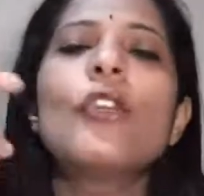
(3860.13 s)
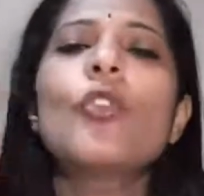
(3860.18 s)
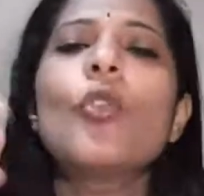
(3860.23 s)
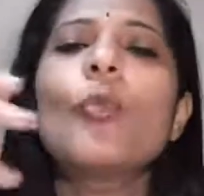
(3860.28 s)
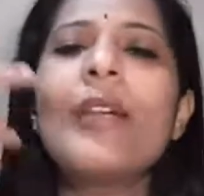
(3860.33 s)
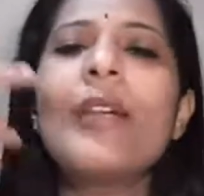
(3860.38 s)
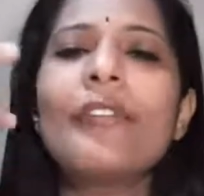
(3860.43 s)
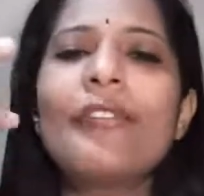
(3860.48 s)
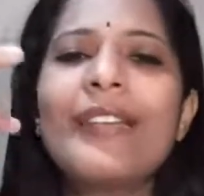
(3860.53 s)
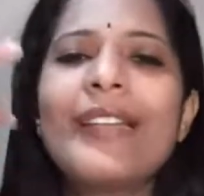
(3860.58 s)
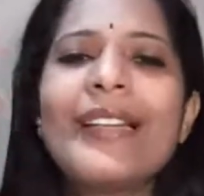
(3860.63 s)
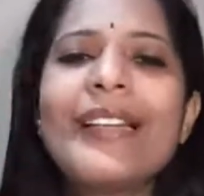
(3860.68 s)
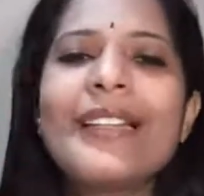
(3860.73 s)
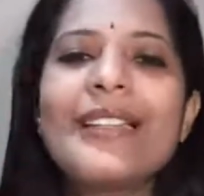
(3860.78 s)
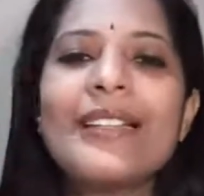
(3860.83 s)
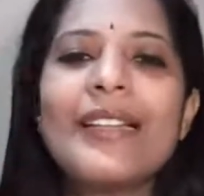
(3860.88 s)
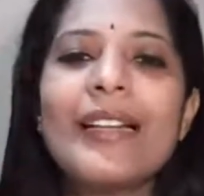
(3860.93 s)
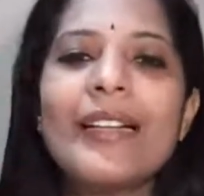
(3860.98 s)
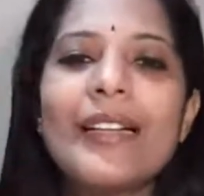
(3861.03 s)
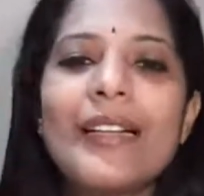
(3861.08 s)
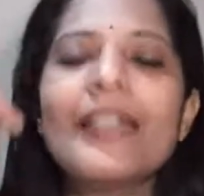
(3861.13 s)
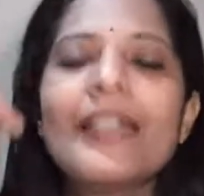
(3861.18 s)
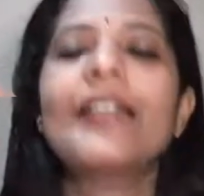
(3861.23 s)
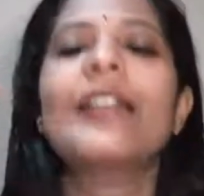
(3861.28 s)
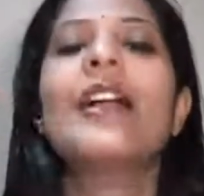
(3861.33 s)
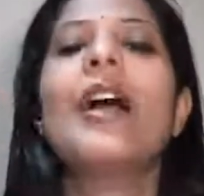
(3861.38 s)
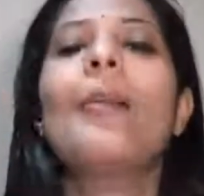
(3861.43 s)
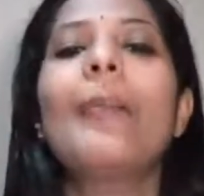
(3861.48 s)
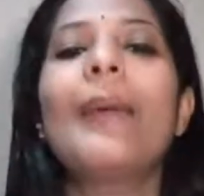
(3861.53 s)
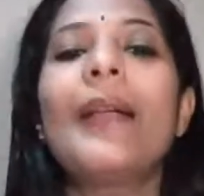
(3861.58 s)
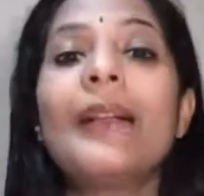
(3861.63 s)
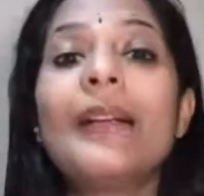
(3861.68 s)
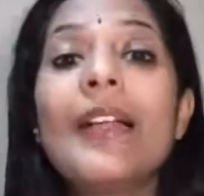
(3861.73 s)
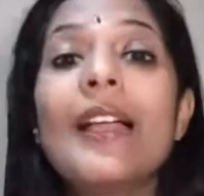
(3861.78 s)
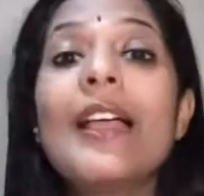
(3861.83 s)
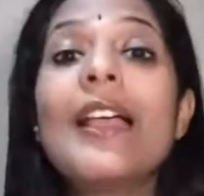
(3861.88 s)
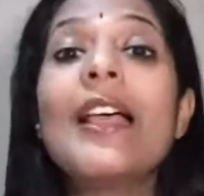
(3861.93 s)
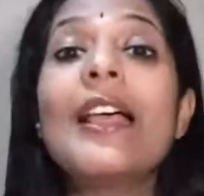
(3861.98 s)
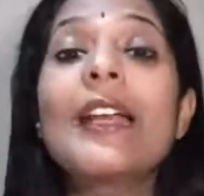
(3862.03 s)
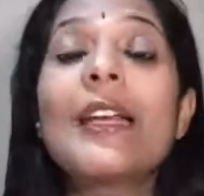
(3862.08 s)
You may feel it's like an hiccup. And
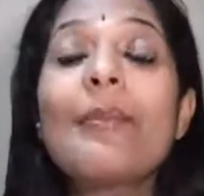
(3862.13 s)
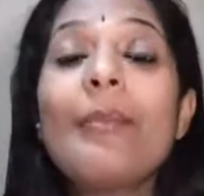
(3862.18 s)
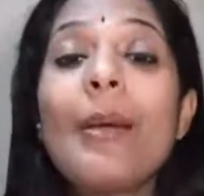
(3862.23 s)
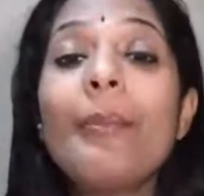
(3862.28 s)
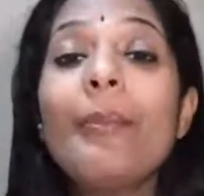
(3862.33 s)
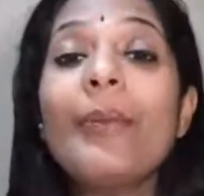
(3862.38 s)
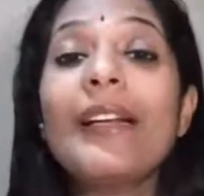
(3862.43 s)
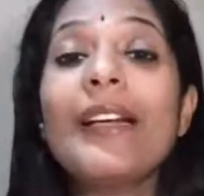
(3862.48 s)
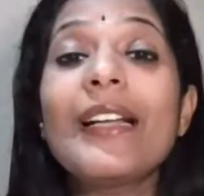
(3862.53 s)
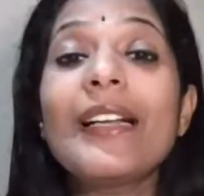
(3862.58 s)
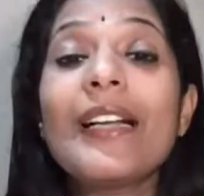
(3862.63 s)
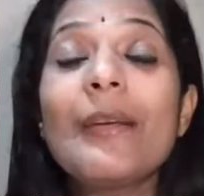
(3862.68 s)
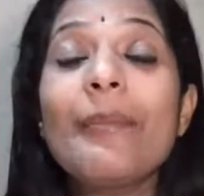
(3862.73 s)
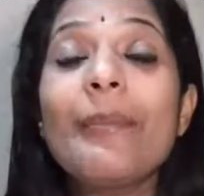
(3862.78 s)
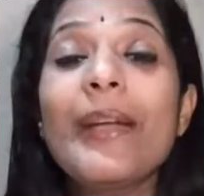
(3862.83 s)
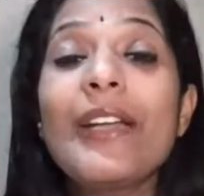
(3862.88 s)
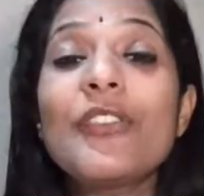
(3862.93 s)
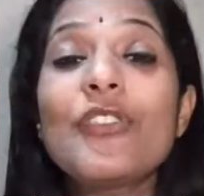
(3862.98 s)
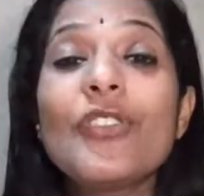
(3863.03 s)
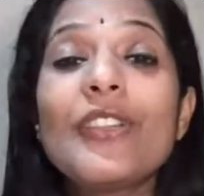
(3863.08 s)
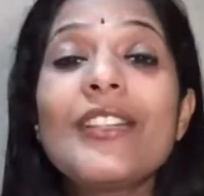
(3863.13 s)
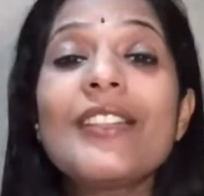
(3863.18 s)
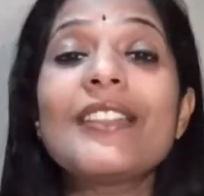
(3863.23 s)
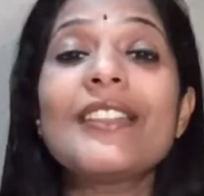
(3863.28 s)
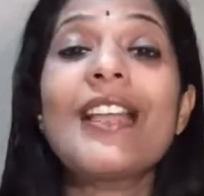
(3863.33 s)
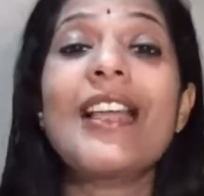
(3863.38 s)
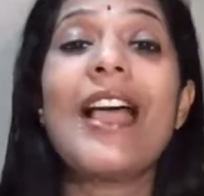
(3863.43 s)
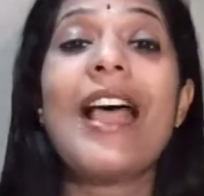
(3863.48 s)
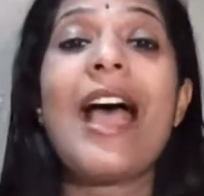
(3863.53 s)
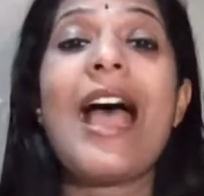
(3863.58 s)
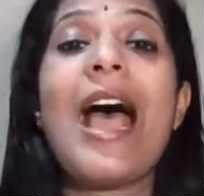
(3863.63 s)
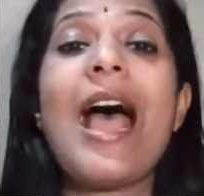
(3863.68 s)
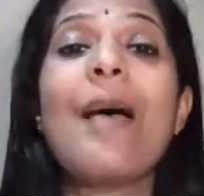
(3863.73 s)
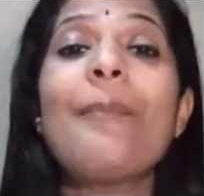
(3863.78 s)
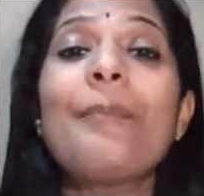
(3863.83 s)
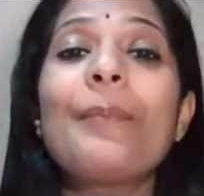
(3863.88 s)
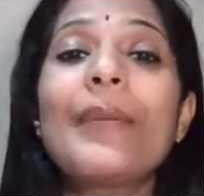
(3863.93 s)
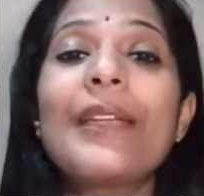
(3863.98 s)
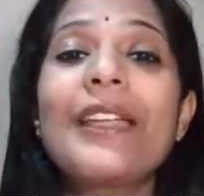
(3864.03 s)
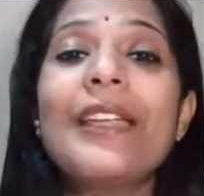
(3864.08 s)
remember, like I mentioned, it's a
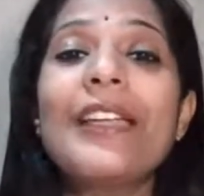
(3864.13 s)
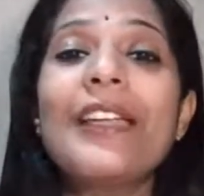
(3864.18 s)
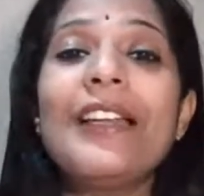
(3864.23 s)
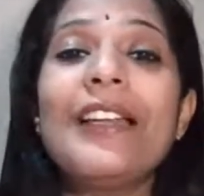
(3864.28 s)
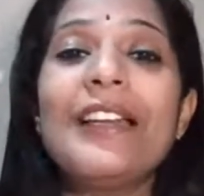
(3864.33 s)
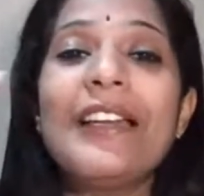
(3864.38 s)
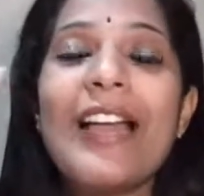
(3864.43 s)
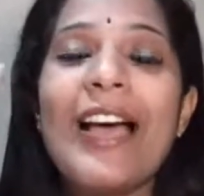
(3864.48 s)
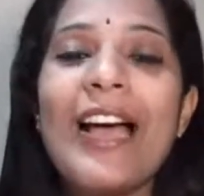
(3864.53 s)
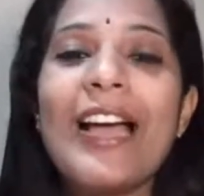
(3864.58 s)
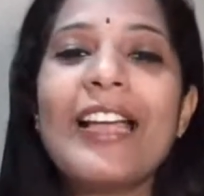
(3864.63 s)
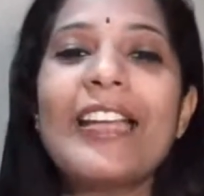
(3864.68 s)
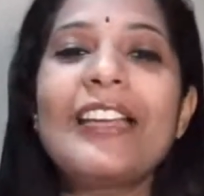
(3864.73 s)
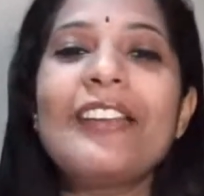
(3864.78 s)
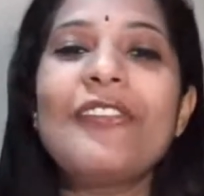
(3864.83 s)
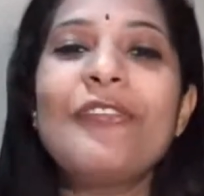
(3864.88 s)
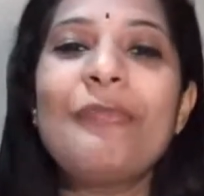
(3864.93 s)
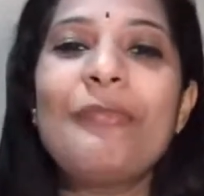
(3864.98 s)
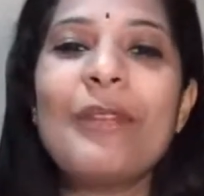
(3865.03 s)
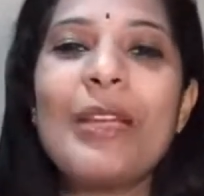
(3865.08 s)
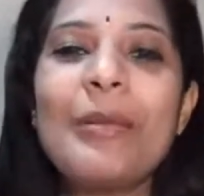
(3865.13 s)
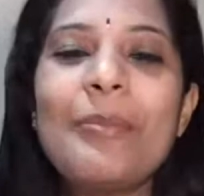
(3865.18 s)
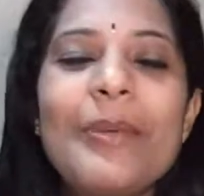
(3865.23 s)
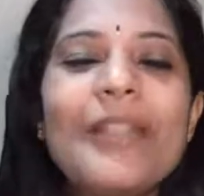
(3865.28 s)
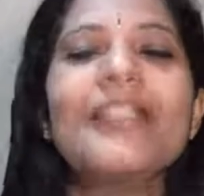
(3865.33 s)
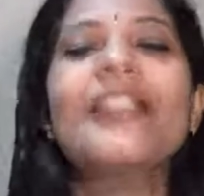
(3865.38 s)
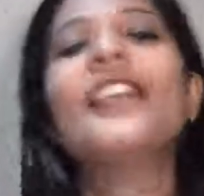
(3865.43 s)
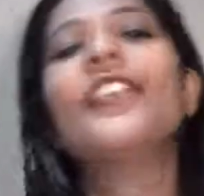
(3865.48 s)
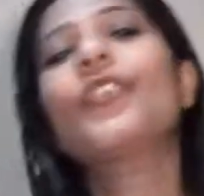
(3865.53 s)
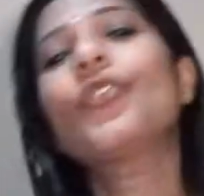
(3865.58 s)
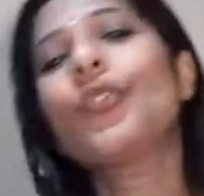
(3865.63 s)
happy, live baby there.